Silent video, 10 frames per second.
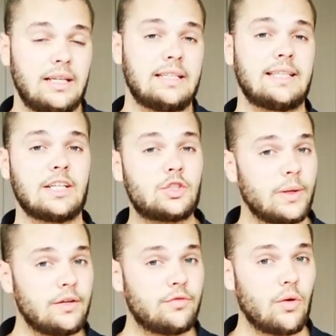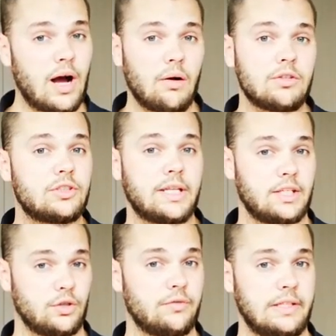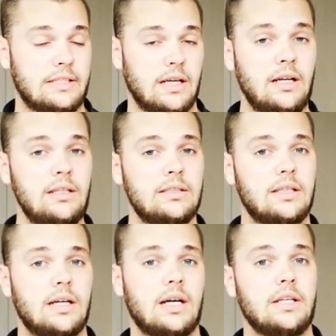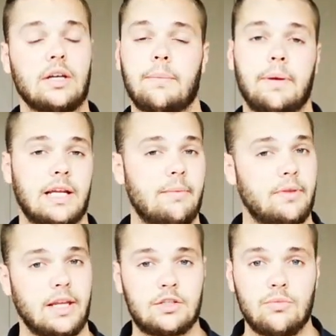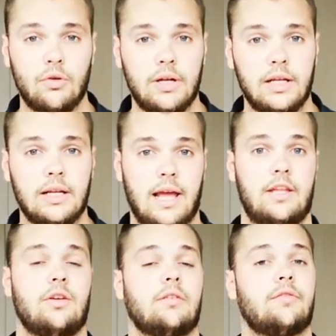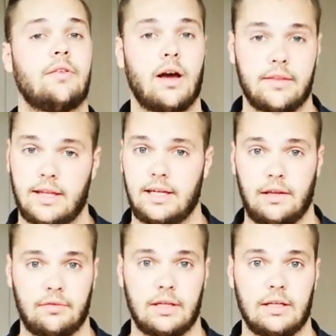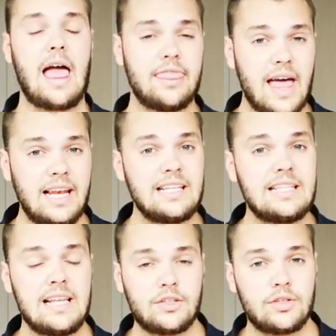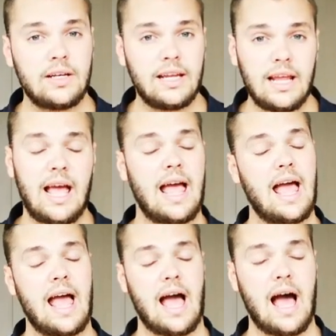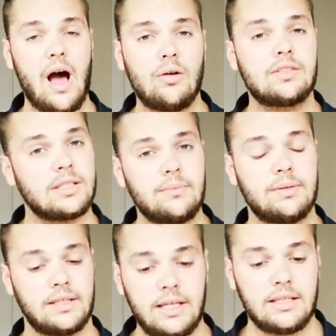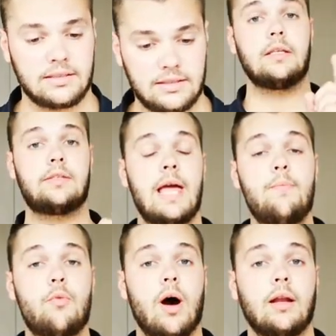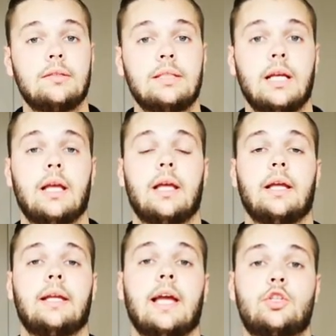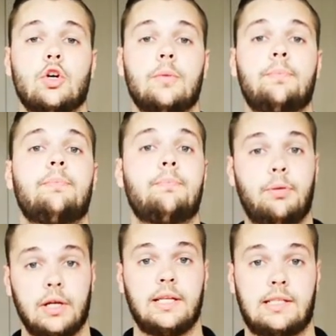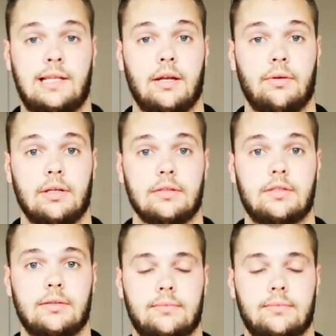It takes 24 hours to get your visa. You can pick it up the next morning and you can fly that evening. And that is literally how simple it is. Step 1, get your police clearance.